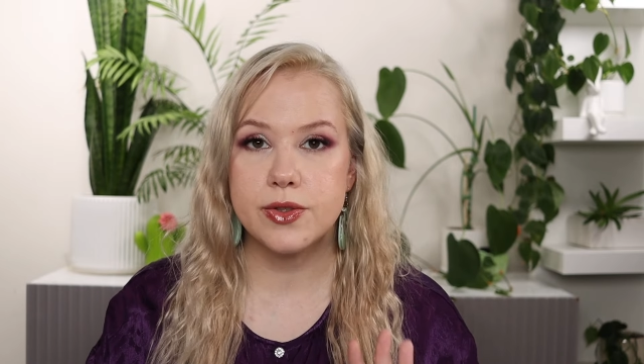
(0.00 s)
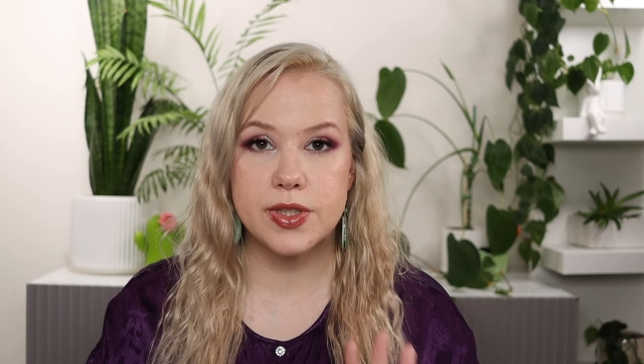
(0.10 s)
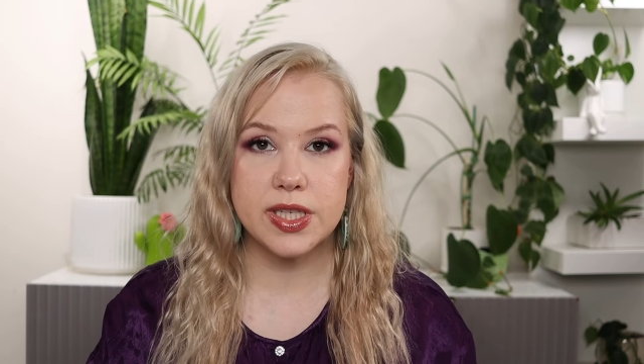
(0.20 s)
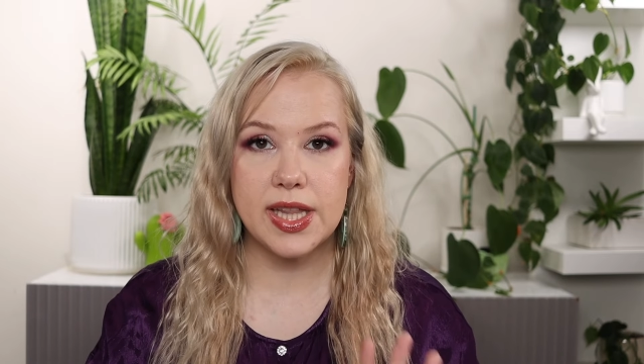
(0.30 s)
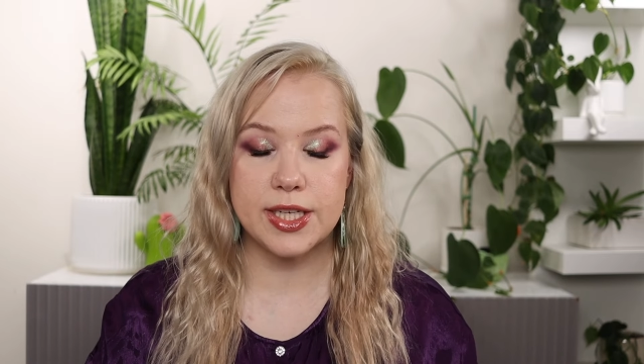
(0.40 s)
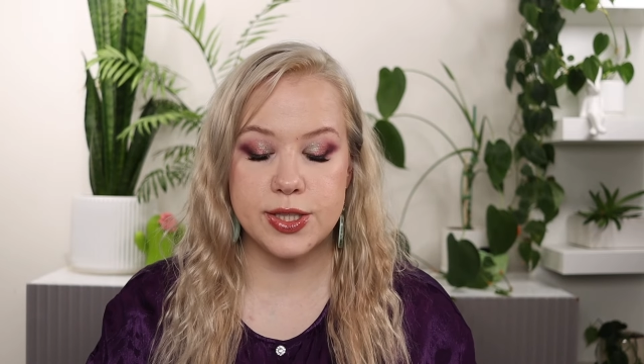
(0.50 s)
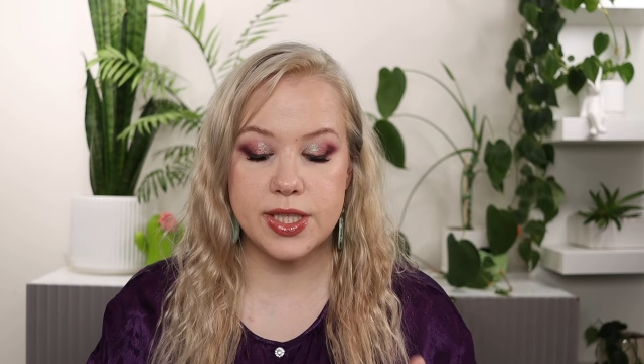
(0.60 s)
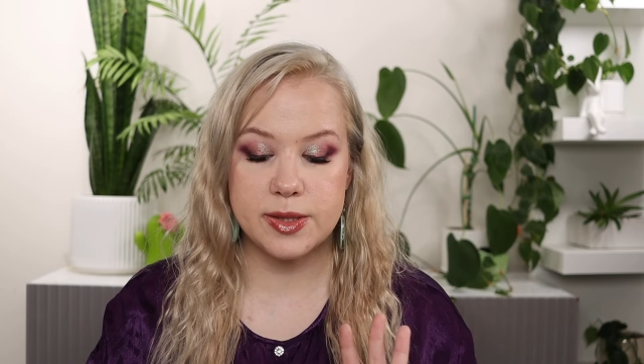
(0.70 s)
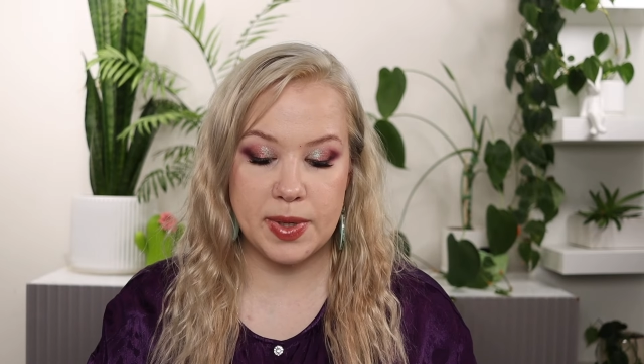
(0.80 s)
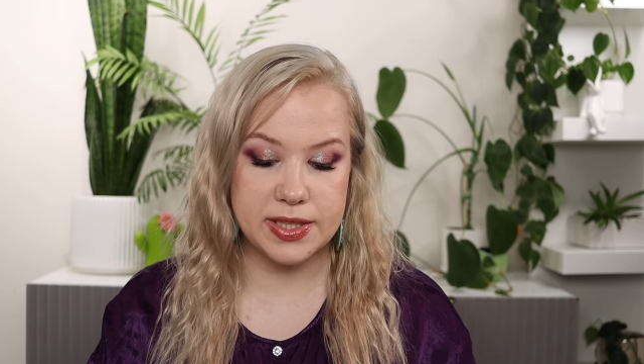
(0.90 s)
So this collection
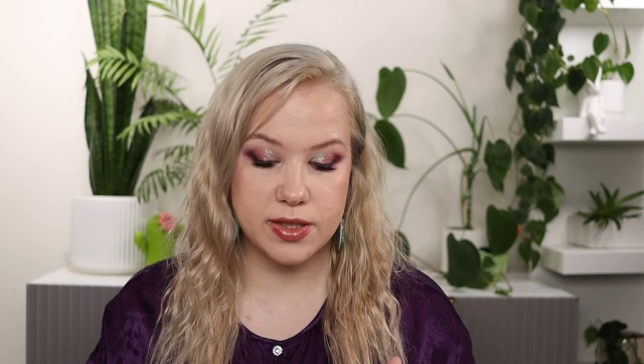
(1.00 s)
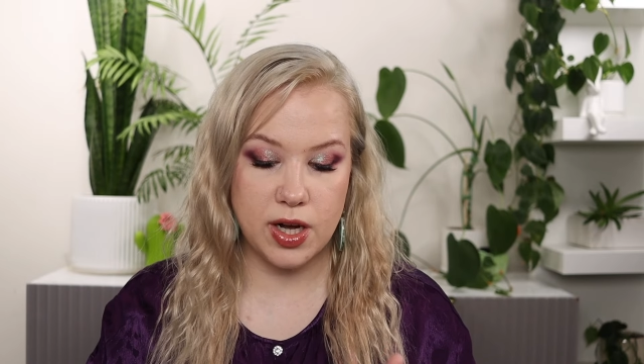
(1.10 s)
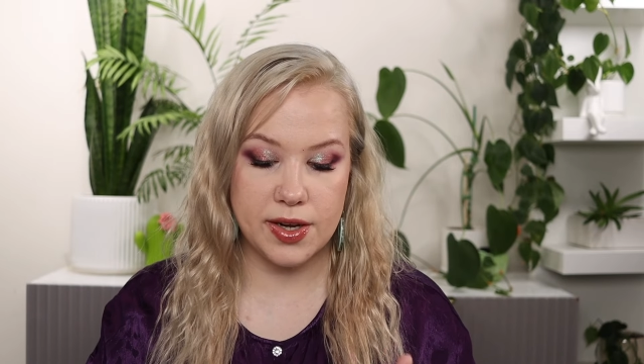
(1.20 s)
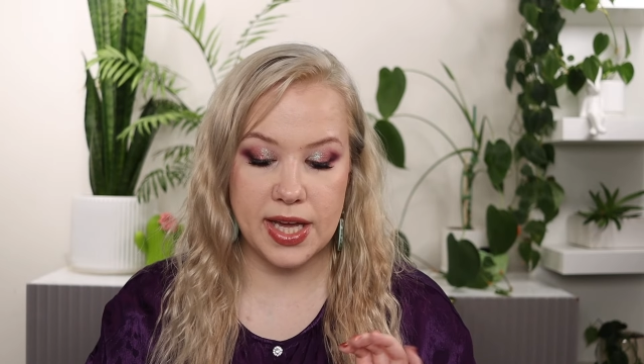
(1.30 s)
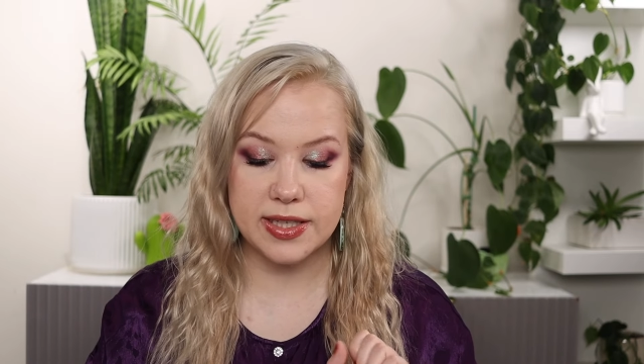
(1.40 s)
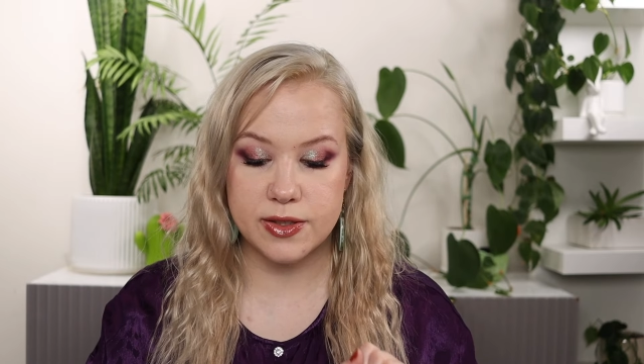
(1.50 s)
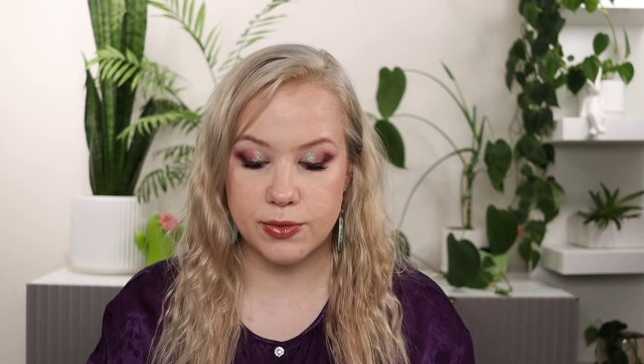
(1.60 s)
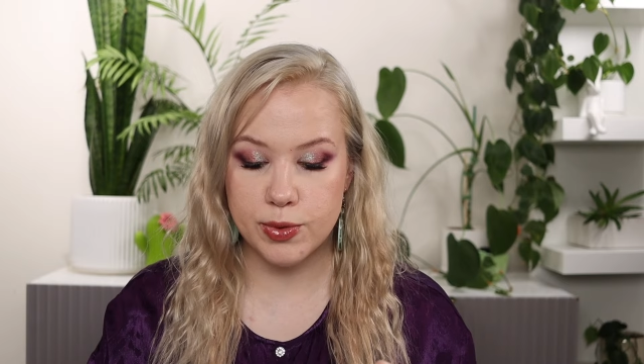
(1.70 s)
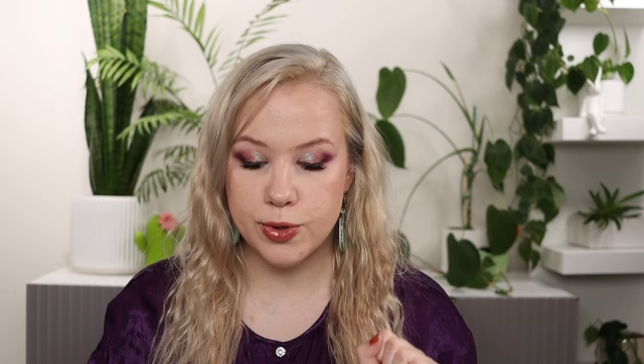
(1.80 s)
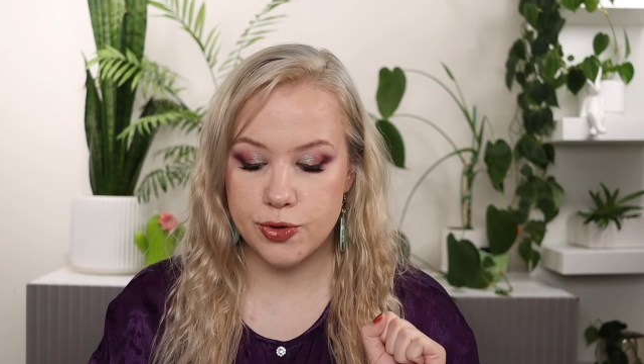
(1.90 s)
is based on a
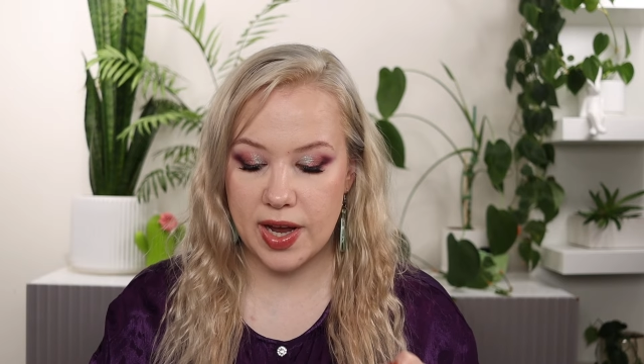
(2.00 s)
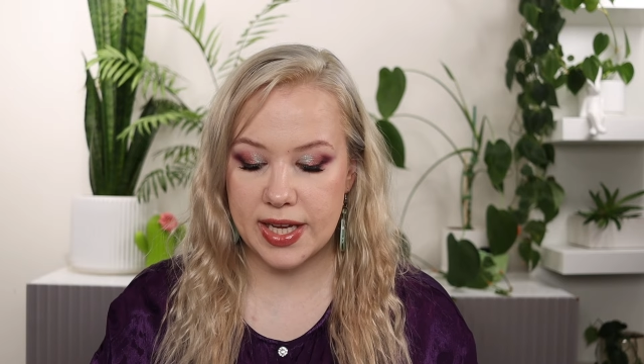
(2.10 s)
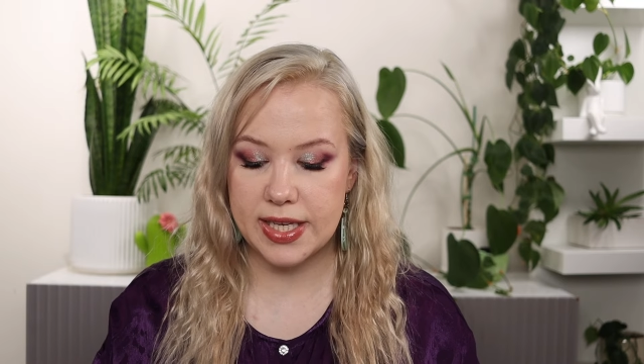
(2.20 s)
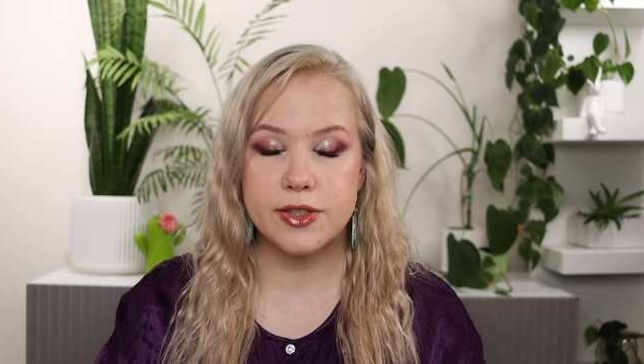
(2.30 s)
cerule dragon.